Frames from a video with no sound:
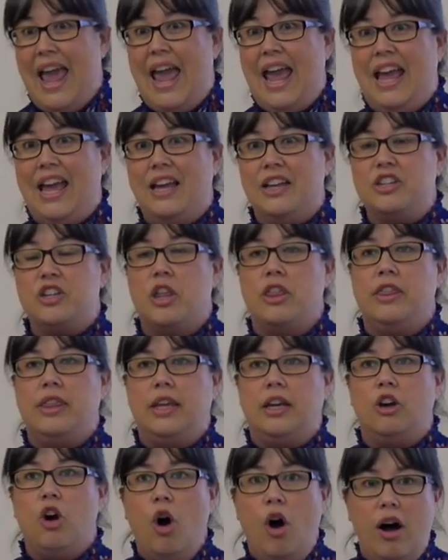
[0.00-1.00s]
And
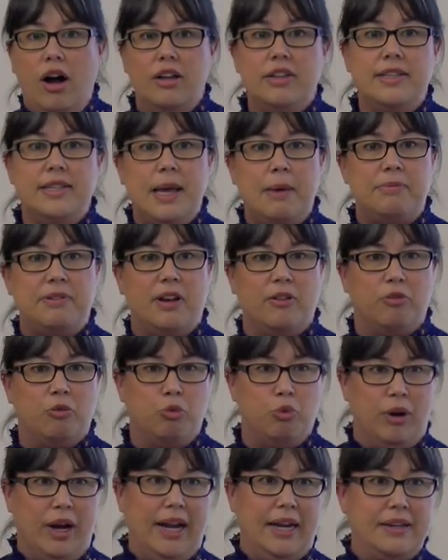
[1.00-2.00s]
the concept
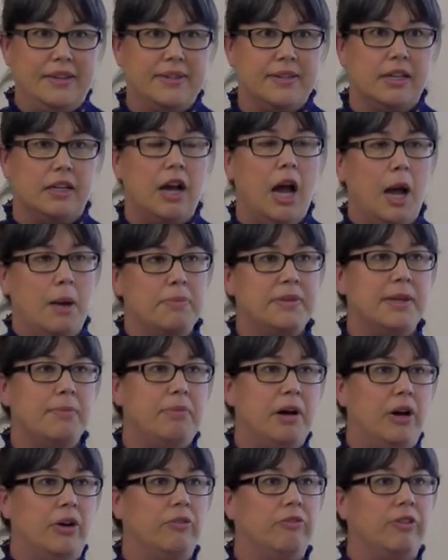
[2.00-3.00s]
of race comes
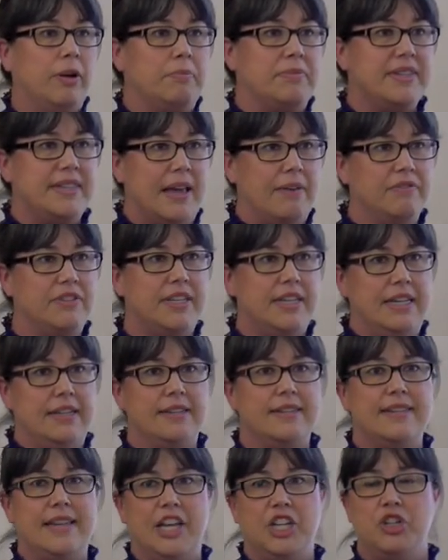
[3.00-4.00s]
about from
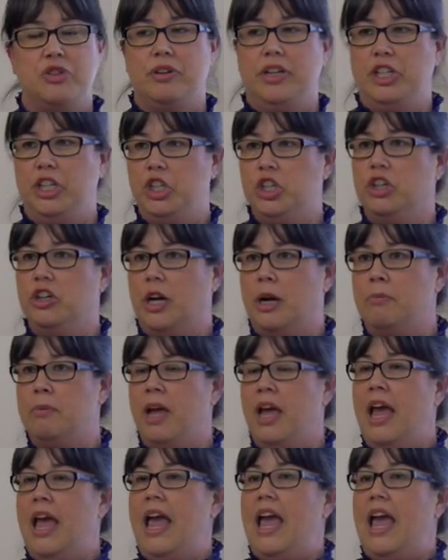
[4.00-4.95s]
17th century Europe